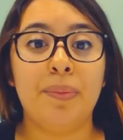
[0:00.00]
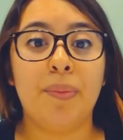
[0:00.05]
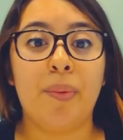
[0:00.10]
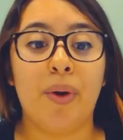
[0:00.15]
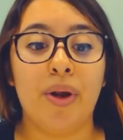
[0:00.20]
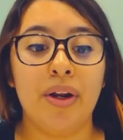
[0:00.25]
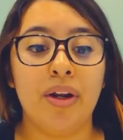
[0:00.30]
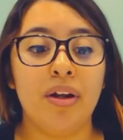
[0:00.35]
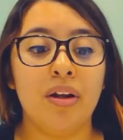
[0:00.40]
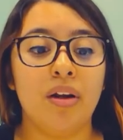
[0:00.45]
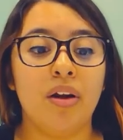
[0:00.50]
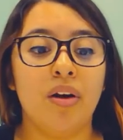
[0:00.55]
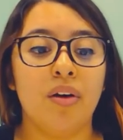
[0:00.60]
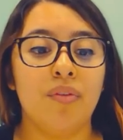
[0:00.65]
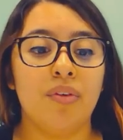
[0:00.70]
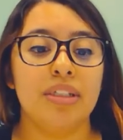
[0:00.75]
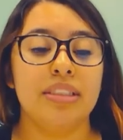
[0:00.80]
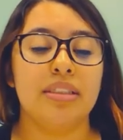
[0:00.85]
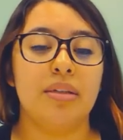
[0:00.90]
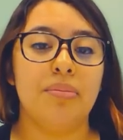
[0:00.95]
Wanted to go
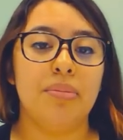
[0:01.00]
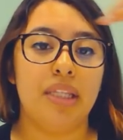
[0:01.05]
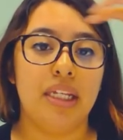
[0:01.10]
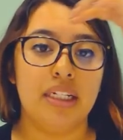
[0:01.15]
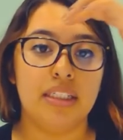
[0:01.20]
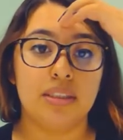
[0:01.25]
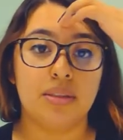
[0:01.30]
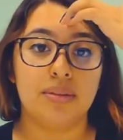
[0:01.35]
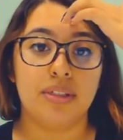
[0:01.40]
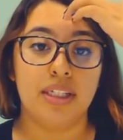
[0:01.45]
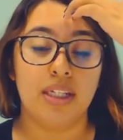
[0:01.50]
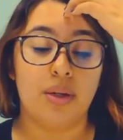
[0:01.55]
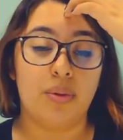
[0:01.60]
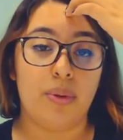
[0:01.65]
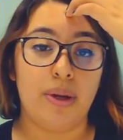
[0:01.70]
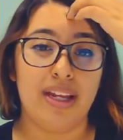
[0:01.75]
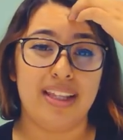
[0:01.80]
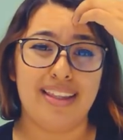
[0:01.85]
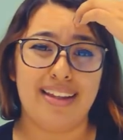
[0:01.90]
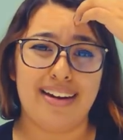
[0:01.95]
over some things really
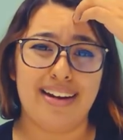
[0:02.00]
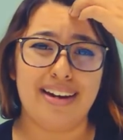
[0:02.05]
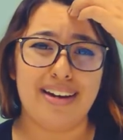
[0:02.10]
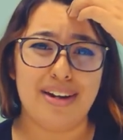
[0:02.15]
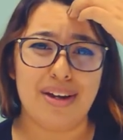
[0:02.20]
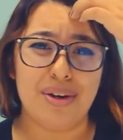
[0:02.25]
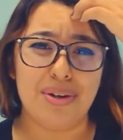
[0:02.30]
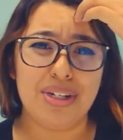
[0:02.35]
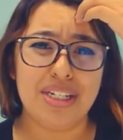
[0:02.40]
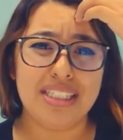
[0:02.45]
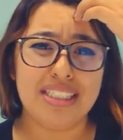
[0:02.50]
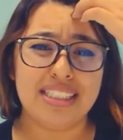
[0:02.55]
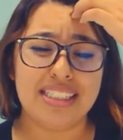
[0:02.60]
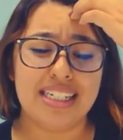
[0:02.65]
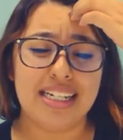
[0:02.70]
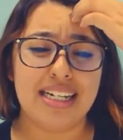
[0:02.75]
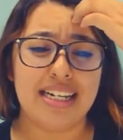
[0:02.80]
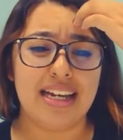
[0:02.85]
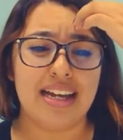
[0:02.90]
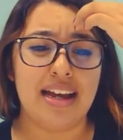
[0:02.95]
quick that I
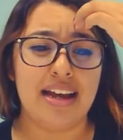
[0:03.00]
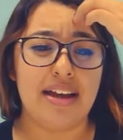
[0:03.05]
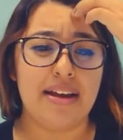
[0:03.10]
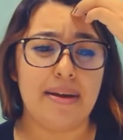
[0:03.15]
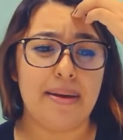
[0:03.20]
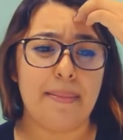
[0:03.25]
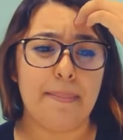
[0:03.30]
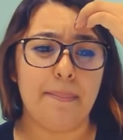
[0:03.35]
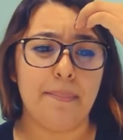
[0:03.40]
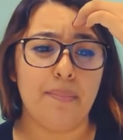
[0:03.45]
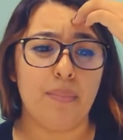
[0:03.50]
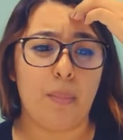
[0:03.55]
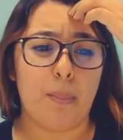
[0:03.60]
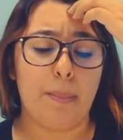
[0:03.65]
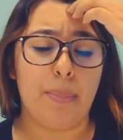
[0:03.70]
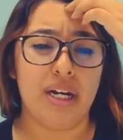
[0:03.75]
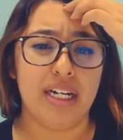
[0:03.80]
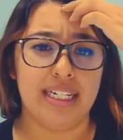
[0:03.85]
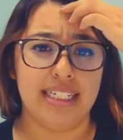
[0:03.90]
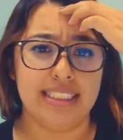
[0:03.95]
noticed.
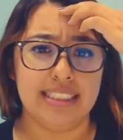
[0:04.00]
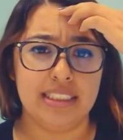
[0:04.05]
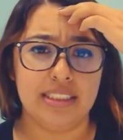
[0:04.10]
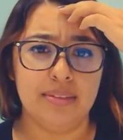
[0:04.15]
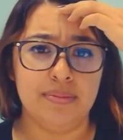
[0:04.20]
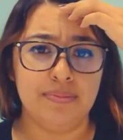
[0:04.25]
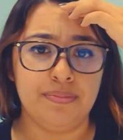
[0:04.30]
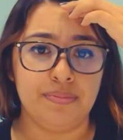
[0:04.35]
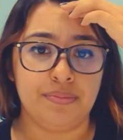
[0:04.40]
Buckets.